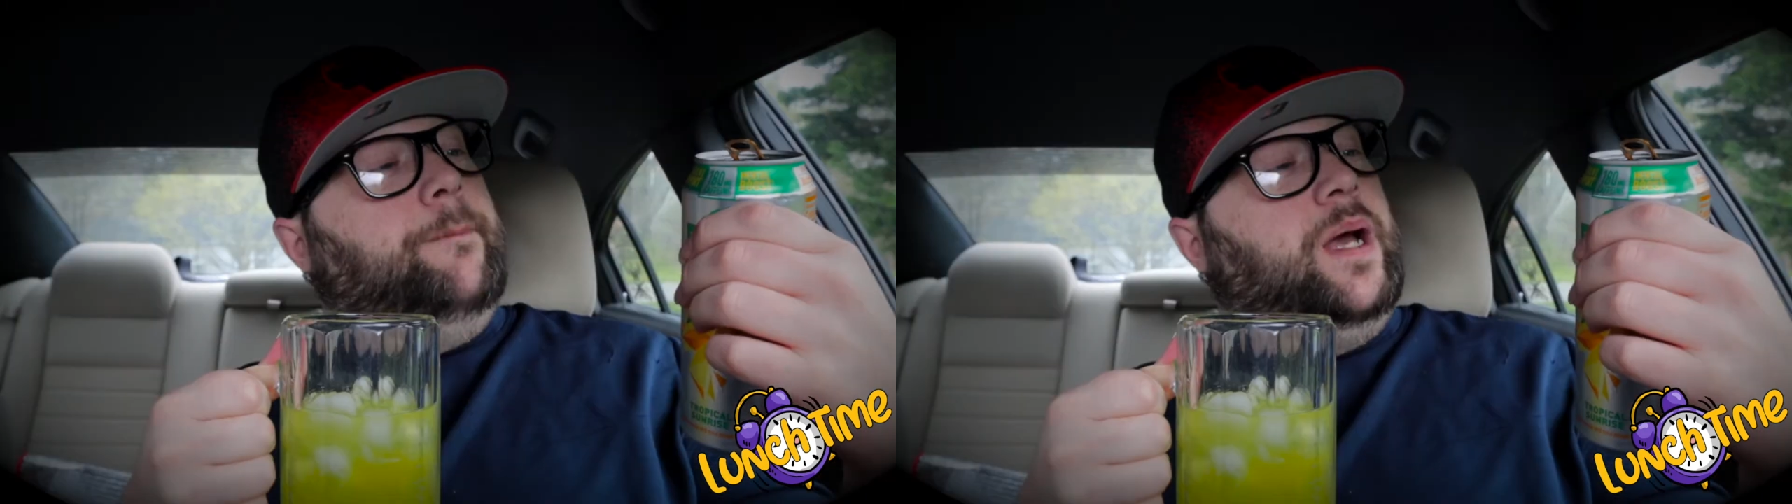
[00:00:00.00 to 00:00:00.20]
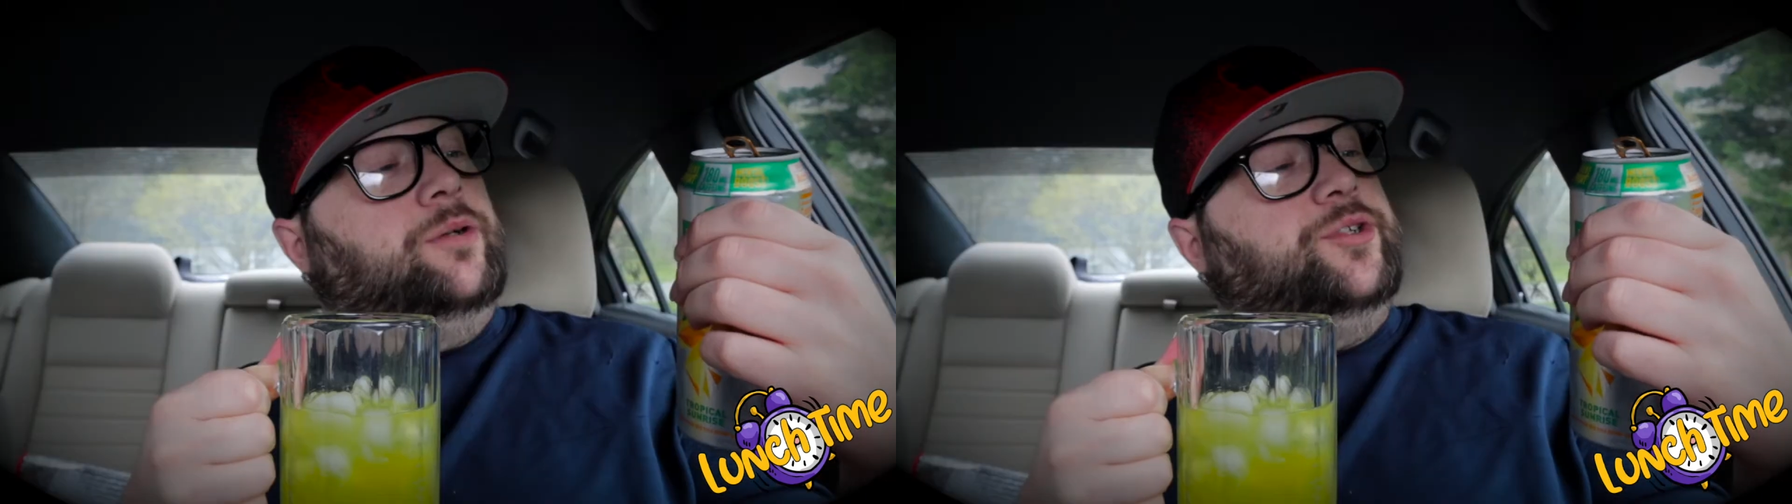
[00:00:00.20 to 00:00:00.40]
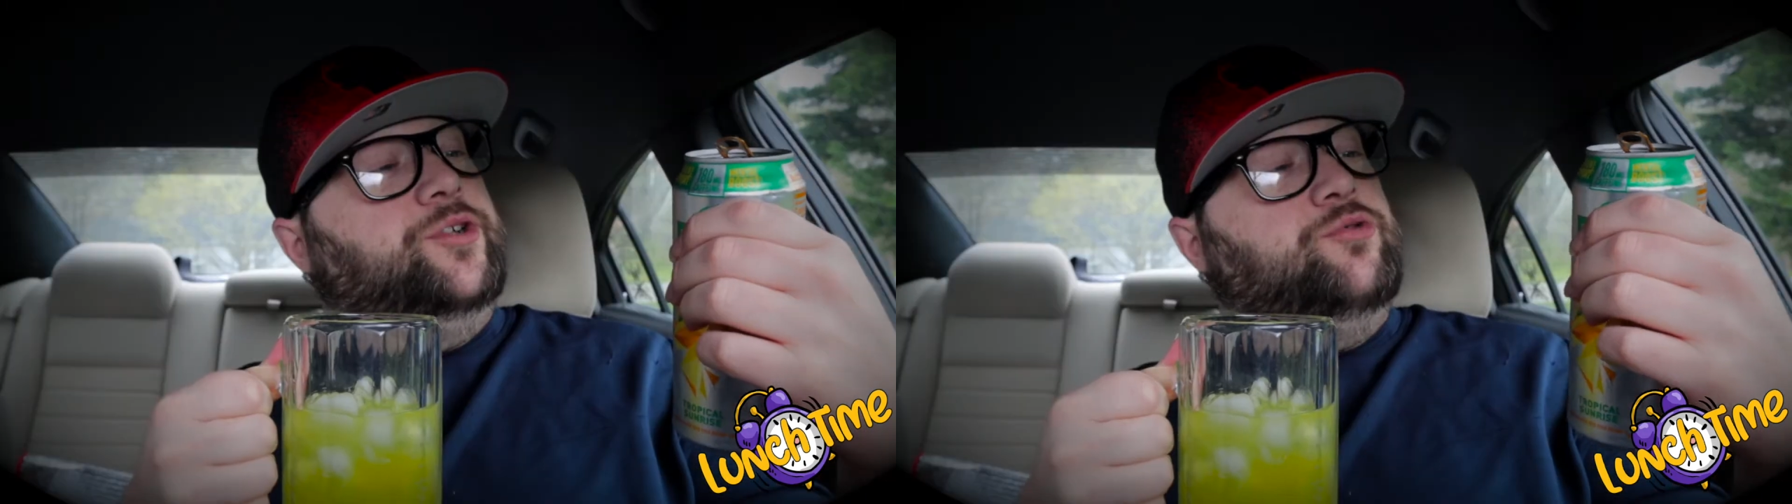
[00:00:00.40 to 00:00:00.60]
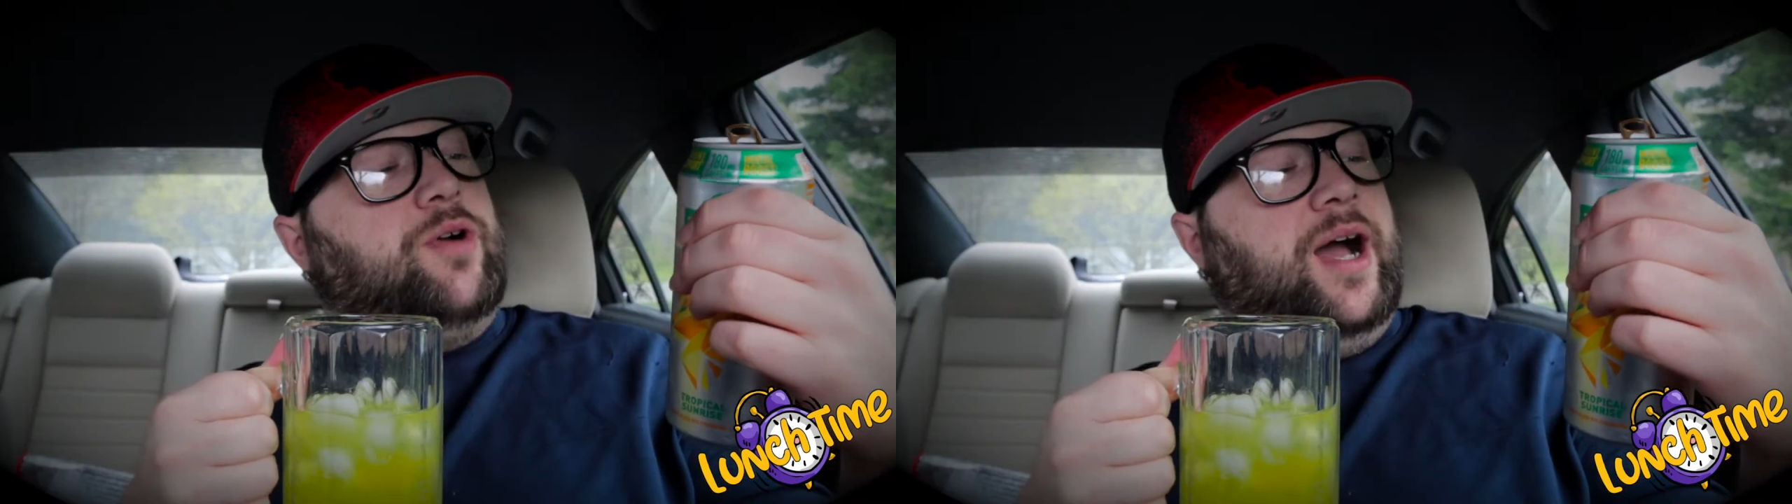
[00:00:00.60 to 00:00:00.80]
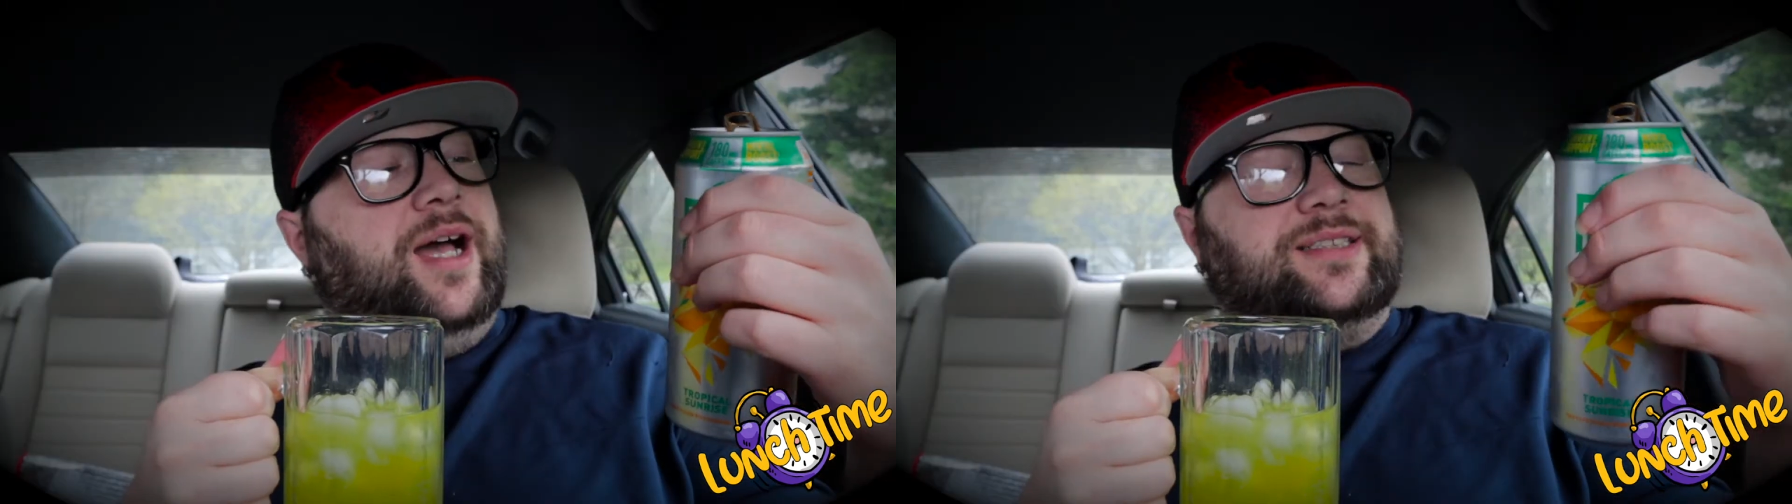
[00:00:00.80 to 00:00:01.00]
Mountain Dew
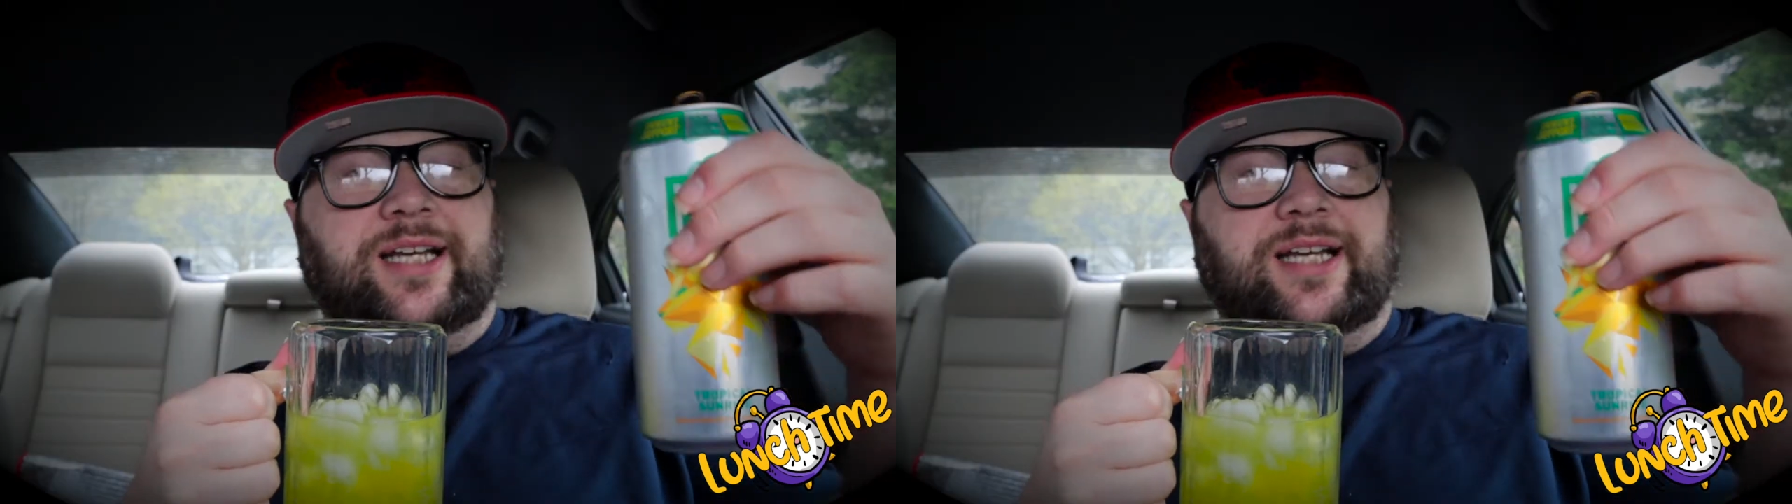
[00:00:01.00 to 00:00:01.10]
Rise